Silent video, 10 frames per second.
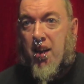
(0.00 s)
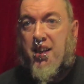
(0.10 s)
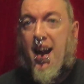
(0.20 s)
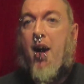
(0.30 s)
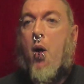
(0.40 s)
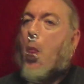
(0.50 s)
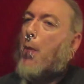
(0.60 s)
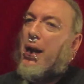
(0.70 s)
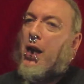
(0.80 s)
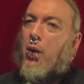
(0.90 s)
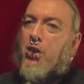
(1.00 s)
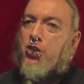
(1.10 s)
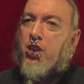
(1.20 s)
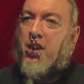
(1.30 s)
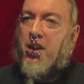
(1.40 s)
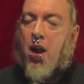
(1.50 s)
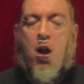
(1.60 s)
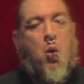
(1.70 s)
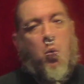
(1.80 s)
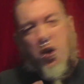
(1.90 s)
Now, big question.
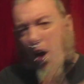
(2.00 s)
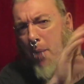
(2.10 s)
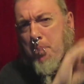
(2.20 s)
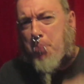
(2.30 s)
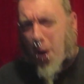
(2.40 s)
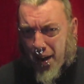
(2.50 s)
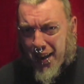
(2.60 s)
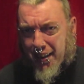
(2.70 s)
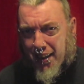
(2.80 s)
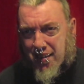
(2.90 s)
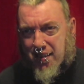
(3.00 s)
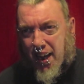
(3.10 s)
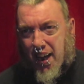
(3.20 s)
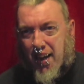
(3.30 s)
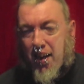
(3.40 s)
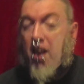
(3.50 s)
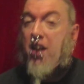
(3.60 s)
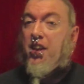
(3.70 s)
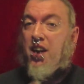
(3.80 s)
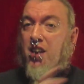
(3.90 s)
Would I buy this kit?
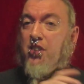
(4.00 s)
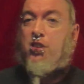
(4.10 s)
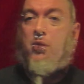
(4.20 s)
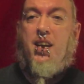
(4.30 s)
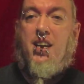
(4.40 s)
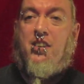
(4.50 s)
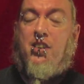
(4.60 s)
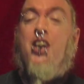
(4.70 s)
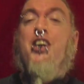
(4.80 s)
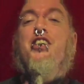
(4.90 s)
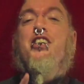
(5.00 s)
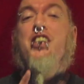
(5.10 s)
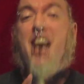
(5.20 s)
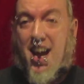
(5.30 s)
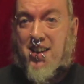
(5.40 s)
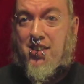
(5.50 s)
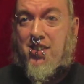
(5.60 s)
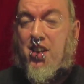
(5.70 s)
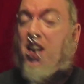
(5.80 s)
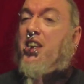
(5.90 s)
The answer is
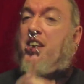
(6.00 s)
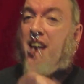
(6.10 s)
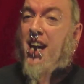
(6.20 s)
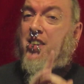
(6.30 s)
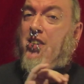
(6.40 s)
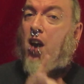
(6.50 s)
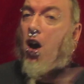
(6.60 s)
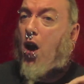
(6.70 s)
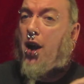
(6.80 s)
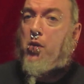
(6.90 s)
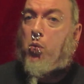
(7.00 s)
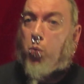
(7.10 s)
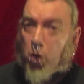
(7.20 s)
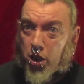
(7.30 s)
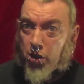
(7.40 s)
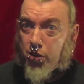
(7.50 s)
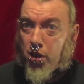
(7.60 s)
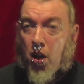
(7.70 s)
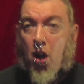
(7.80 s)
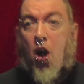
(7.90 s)
yes. Yes, I would.
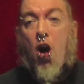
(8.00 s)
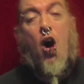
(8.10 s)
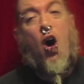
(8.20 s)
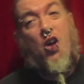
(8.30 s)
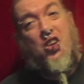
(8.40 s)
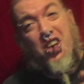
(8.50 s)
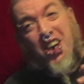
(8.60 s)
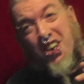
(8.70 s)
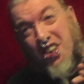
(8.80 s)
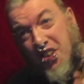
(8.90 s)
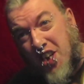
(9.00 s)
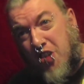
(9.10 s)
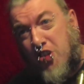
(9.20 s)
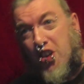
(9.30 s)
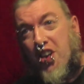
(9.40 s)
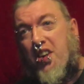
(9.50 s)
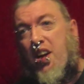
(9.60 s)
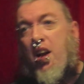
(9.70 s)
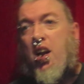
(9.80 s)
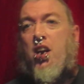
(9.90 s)
On the condition
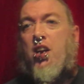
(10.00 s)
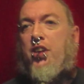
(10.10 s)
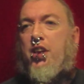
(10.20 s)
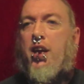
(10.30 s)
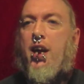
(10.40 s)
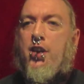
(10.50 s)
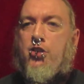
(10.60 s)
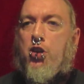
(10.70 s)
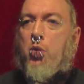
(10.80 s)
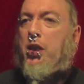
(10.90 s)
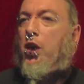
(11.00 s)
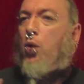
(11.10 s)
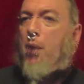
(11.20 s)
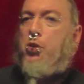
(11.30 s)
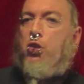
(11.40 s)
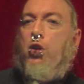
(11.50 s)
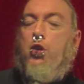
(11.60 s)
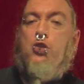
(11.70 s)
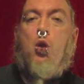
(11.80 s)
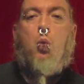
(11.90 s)
that the issue with the grub
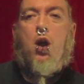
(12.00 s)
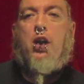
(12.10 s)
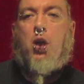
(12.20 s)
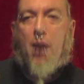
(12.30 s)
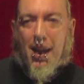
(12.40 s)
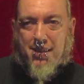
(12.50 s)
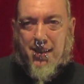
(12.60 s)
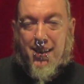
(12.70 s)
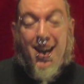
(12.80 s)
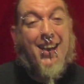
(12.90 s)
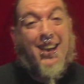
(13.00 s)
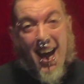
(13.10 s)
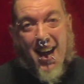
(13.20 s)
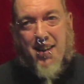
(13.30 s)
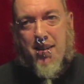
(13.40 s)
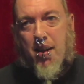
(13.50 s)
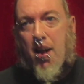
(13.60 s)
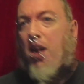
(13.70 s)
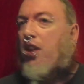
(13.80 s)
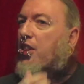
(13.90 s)
screws were corrected. Again,
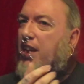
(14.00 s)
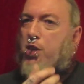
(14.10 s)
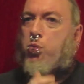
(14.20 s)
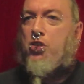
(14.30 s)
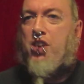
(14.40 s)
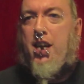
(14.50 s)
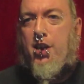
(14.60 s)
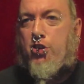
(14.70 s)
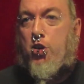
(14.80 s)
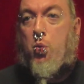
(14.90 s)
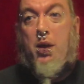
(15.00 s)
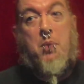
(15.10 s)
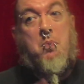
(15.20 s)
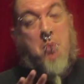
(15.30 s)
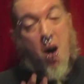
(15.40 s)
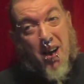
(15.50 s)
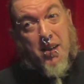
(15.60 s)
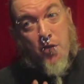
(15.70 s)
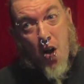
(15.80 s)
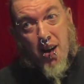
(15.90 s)
this was an issue with my
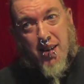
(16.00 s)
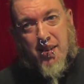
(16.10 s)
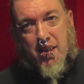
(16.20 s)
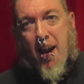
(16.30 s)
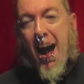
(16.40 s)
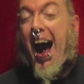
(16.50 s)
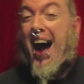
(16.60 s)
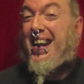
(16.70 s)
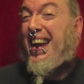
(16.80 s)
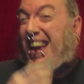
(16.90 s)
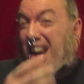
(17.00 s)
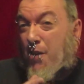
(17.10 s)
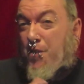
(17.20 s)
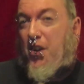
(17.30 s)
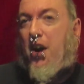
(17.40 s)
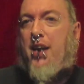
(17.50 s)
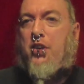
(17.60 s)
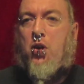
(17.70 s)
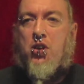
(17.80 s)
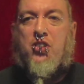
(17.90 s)
device, and if I
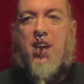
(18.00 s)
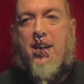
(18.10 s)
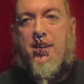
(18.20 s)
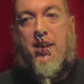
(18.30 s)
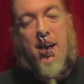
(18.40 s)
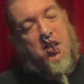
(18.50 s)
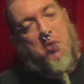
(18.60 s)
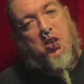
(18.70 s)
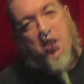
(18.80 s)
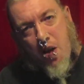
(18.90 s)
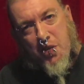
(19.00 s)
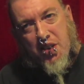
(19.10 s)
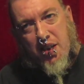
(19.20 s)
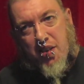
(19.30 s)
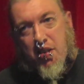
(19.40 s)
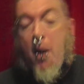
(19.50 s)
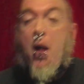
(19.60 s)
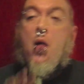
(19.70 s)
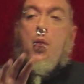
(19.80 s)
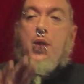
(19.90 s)
had contacted customer services,
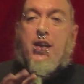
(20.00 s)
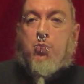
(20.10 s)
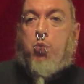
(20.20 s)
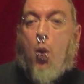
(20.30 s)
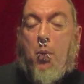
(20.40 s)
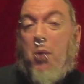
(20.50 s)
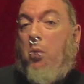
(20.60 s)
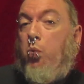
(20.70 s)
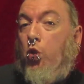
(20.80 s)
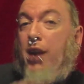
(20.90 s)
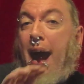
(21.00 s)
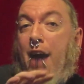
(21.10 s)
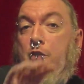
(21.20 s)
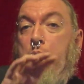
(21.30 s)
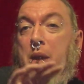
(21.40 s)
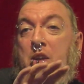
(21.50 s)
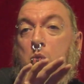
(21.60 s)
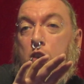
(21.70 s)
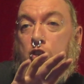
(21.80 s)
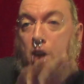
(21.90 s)
this problem would have
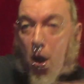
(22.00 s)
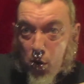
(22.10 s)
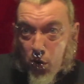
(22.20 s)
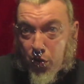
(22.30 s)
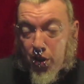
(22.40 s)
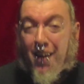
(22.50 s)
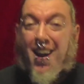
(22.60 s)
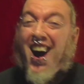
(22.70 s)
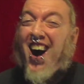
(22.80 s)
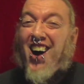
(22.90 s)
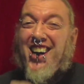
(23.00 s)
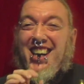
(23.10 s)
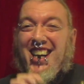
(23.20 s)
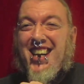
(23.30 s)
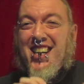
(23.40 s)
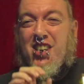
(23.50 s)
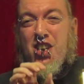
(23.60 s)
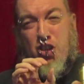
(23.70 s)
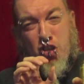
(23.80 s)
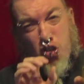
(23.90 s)
been resolved. I need
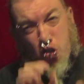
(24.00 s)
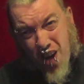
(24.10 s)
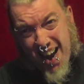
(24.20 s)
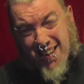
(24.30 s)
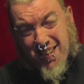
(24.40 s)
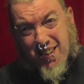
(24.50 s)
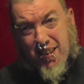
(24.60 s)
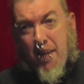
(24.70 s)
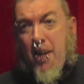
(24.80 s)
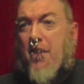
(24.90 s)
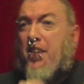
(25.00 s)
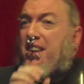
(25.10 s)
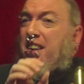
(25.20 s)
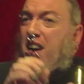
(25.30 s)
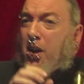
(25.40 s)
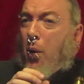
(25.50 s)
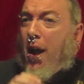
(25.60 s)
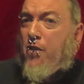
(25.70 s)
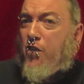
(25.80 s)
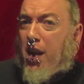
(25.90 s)
to stress that
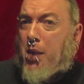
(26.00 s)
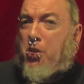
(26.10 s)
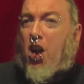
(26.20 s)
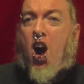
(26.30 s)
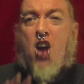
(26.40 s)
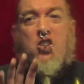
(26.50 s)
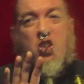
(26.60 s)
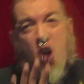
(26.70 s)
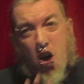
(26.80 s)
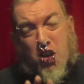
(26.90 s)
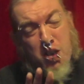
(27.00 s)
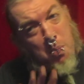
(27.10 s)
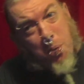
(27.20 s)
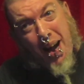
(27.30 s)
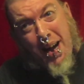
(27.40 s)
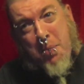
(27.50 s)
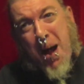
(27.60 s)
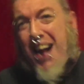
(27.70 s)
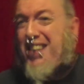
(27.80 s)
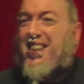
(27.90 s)
Knucklehead Vapes are not to blame,
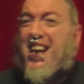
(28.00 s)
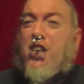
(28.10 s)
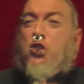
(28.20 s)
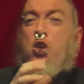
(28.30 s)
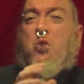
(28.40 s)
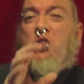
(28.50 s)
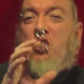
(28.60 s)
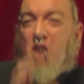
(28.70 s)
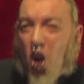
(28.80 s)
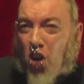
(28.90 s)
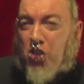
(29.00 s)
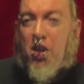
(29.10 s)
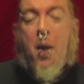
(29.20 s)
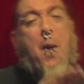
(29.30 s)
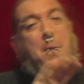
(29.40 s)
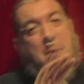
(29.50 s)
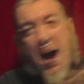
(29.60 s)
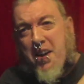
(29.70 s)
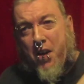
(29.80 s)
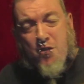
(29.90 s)
as they do not
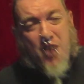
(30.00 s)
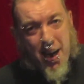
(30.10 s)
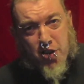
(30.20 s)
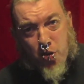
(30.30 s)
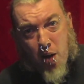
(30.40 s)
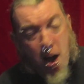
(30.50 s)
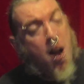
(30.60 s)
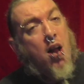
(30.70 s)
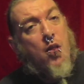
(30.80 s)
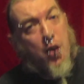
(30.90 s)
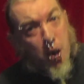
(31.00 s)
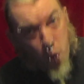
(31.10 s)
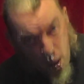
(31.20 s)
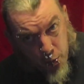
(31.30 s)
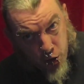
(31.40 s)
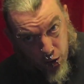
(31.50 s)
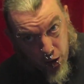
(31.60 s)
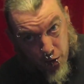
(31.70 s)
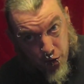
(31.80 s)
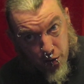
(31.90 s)
manufacture the grub
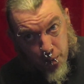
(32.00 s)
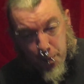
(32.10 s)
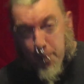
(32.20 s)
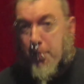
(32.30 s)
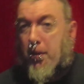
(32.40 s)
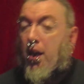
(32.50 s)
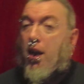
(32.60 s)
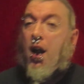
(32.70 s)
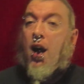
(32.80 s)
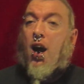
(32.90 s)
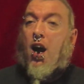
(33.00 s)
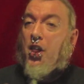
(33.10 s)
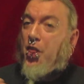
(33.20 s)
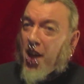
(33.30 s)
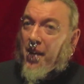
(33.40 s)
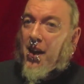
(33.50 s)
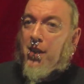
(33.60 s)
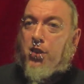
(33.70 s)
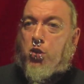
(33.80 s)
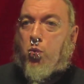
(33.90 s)
screws. I think
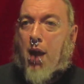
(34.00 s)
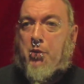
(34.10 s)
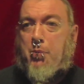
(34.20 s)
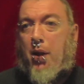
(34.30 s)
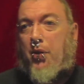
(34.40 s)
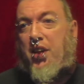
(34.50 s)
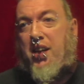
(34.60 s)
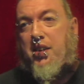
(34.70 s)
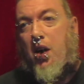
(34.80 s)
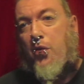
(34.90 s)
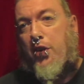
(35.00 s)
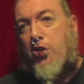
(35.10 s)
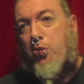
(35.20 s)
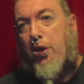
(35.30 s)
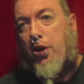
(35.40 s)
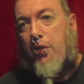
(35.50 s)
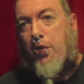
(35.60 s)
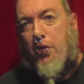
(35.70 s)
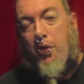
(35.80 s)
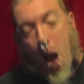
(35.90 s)
that just wraps things up for this
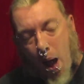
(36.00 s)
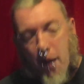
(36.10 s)
review.